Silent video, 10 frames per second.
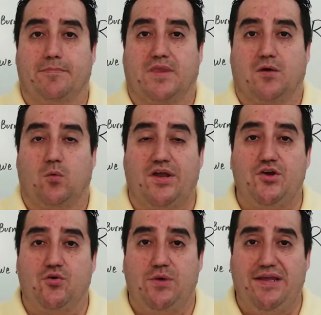When
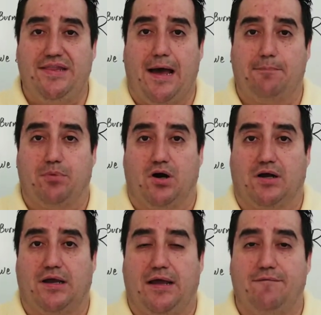you read that
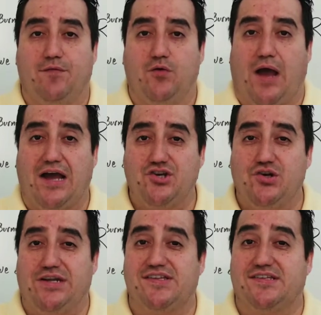book, if you
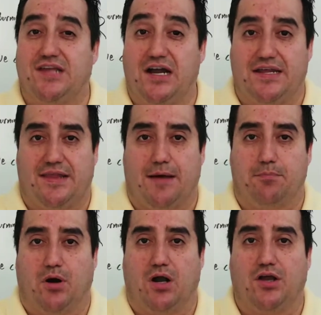actually study that
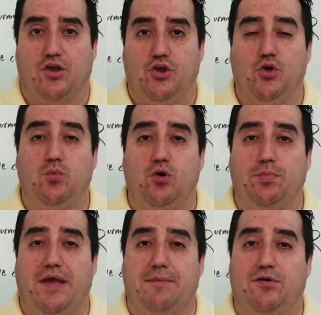book, you will
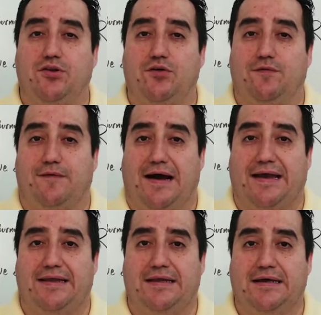be able to
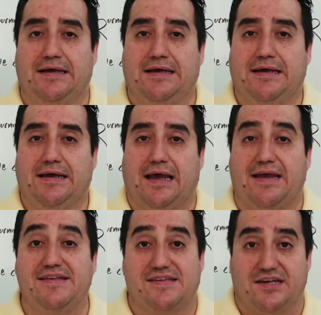find
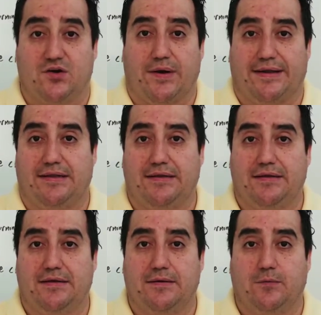a secret
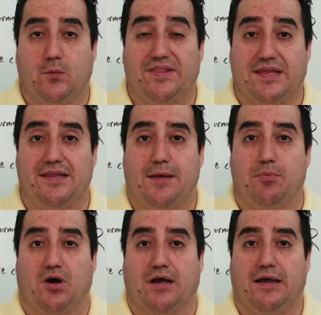within the
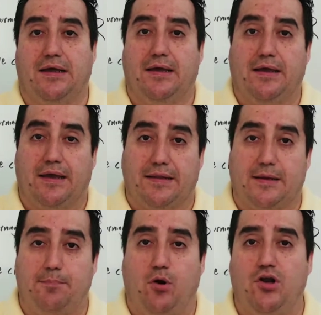book. And
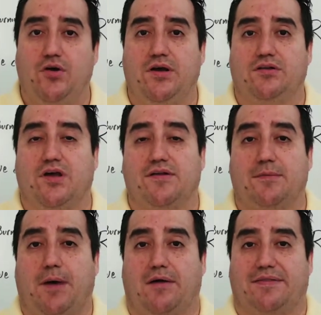Napoleon Hill talks
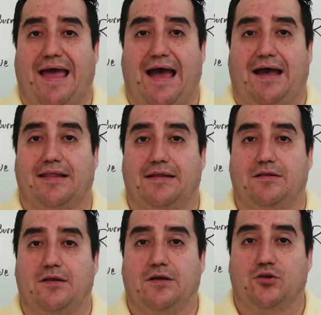about that
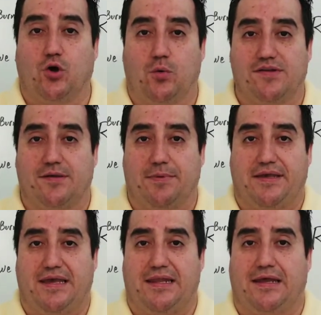towards the
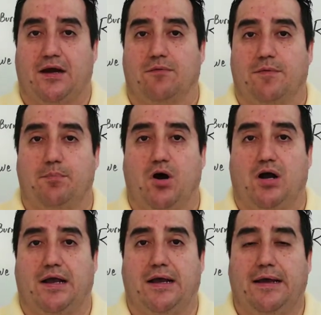beginning of the
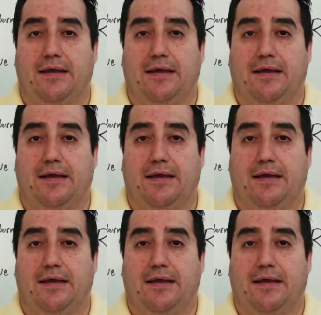book,